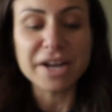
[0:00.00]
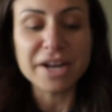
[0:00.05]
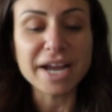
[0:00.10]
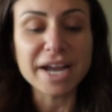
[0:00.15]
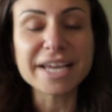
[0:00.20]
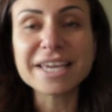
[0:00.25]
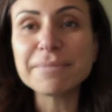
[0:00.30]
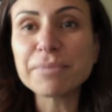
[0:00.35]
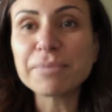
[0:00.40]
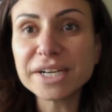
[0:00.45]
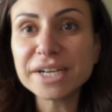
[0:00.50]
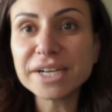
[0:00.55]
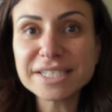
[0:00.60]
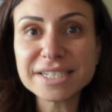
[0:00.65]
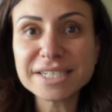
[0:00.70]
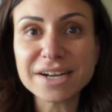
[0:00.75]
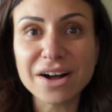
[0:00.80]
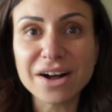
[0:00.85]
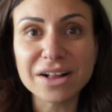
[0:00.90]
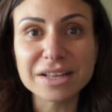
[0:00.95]
I keep wanting to
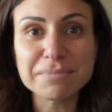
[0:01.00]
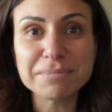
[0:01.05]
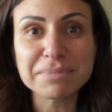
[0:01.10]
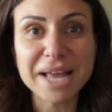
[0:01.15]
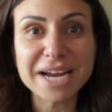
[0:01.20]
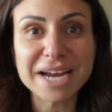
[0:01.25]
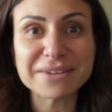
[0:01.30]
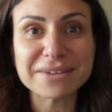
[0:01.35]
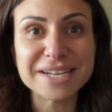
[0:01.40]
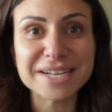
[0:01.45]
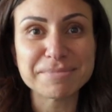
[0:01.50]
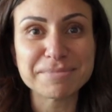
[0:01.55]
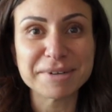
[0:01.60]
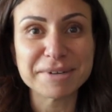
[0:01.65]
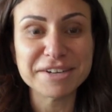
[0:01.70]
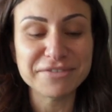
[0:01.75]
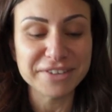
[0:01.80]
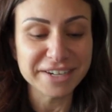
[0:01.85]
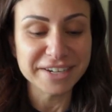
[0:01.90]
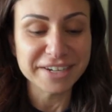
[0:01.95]
call it black raspberry
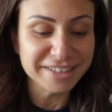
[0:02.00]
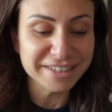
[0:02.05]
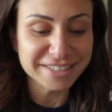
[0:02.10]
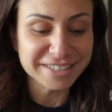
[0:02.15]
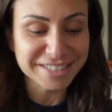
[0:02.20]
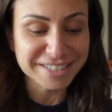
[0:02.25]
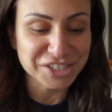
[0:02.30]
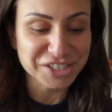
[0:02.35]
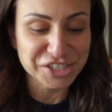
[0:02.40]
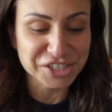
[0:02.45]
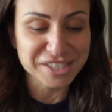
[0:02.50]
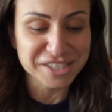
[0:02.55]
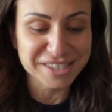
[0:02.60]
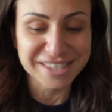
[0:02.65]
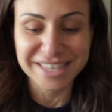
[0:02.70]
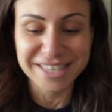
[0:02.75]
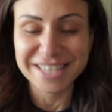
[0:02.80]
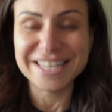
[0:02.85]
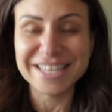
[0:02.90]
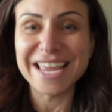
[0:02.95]
vanilla because just
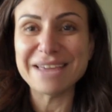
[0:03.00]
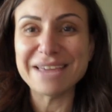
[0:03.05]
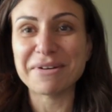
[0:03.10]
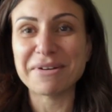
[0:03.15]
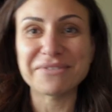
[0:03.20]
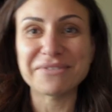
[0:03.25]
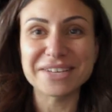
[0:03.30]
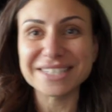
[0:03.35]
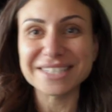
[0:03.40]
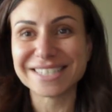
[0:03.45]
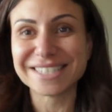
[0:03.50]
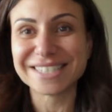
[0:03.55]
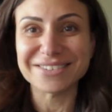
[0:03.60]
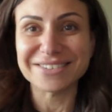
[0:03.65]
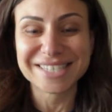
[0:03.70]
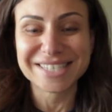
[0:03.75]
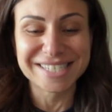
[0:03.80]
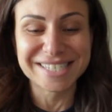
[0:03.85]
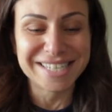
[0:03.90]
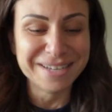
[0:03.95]
the name of it
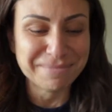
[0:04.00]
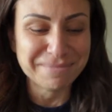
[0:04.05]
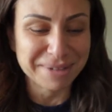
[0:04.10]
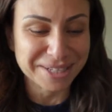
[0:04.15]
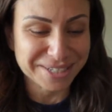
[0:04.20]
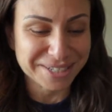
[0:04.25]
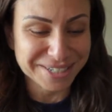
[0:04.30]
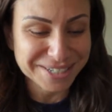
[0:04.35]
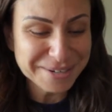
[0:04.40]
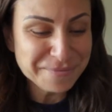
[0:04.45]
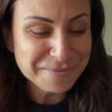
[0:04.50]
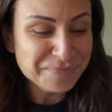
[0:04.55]
sounds similar.